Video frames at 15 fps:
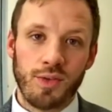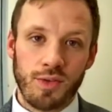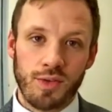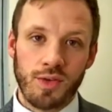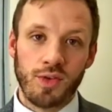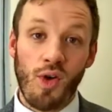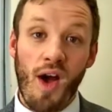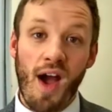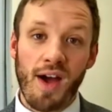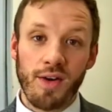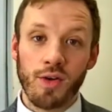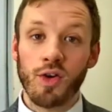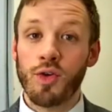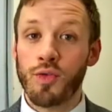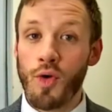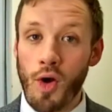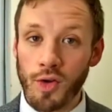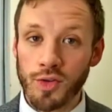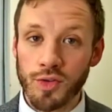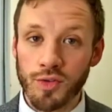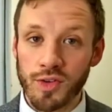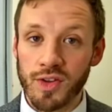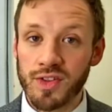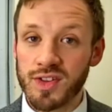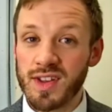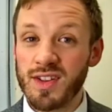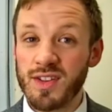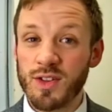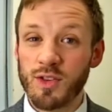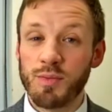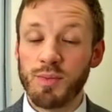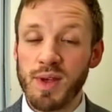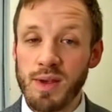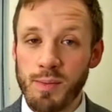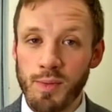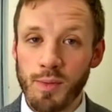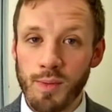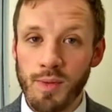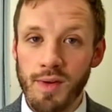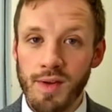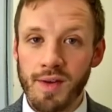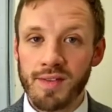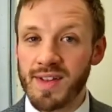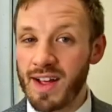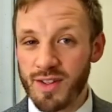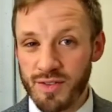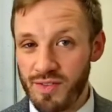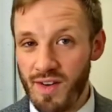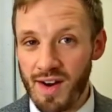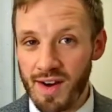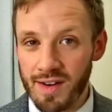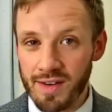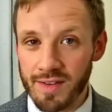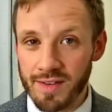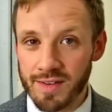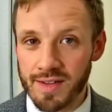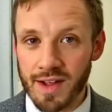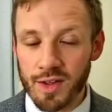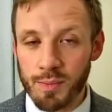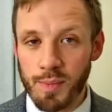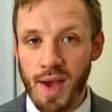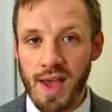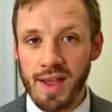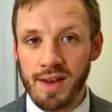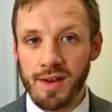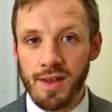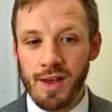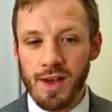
to die on a cross for the sins of people, that's violence, that's pain.